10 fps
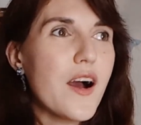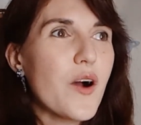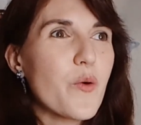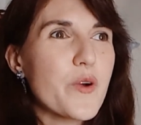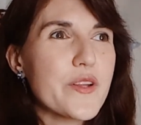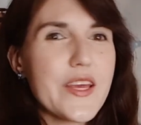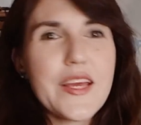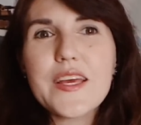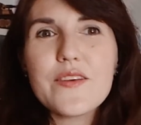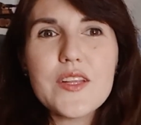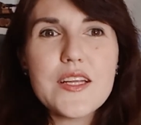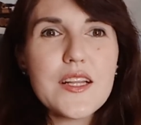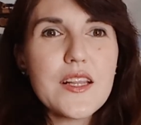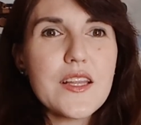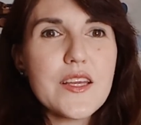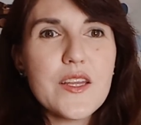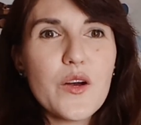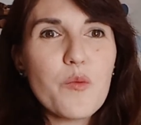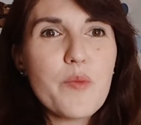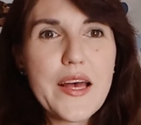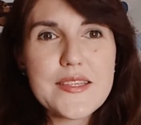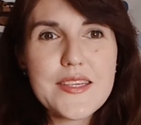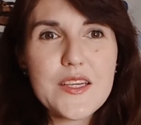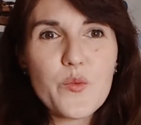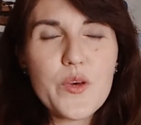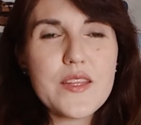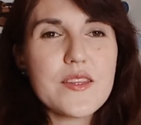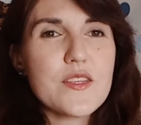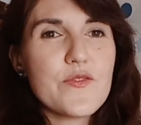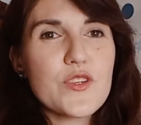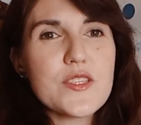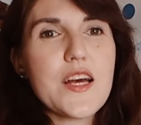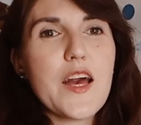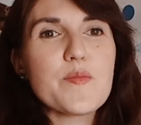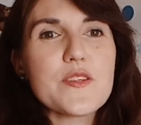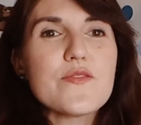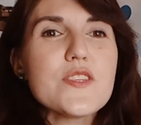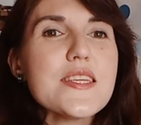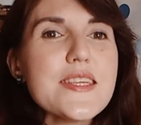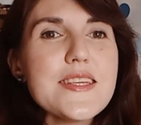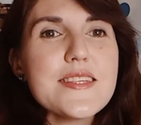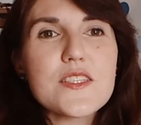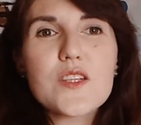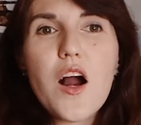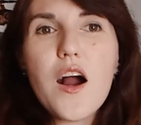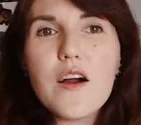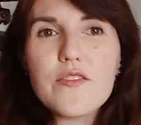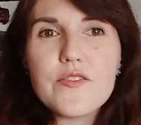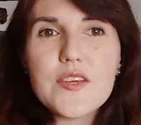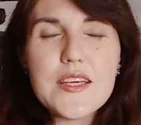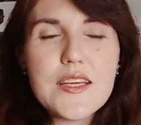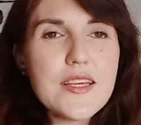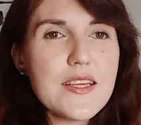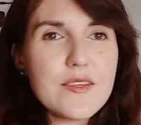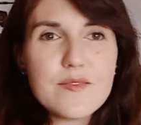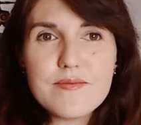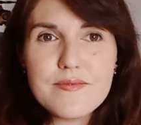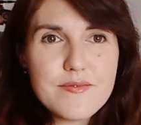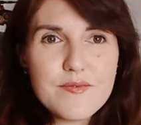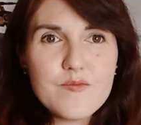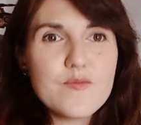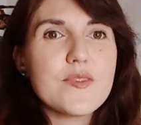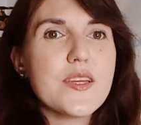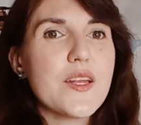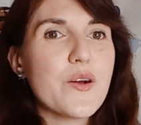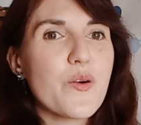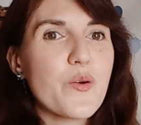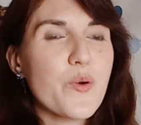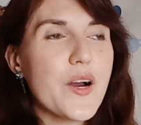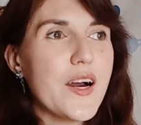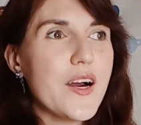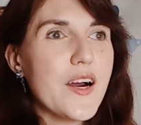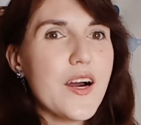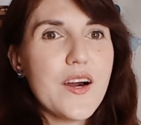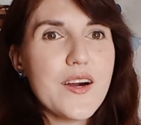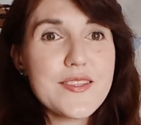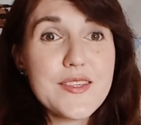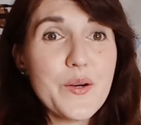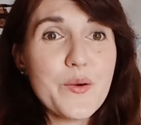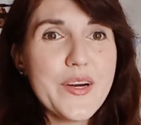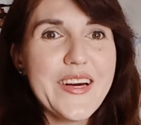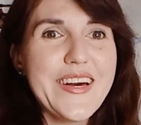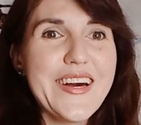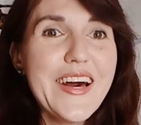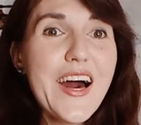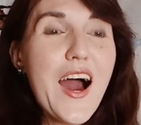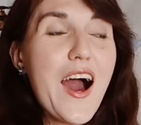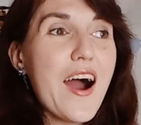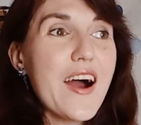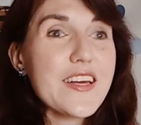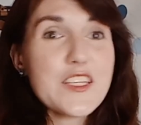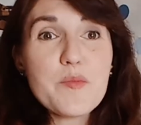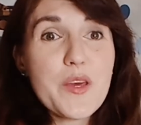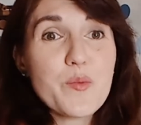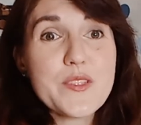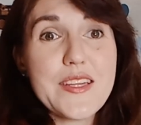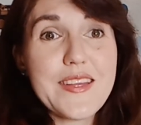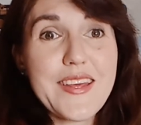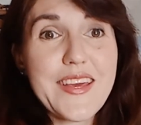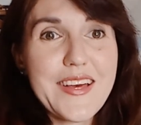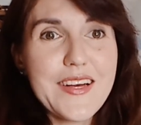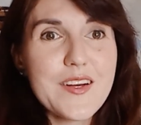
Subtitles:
Or they can give a little, basket with different types of teas and coffee, you know. So it can be almost anything.